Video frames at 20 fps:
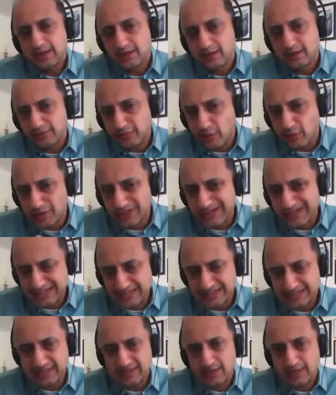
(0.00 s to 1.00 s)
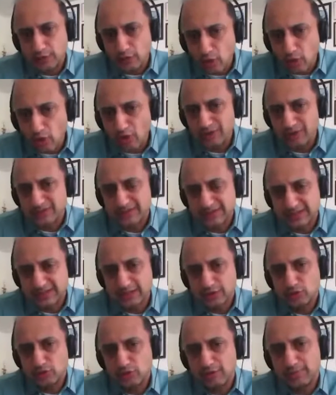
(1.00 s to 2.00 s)
uh, for data calls
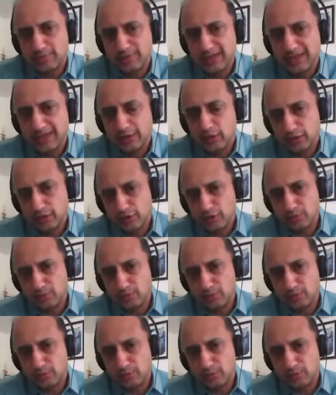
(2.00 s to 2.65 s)
that you are paying on your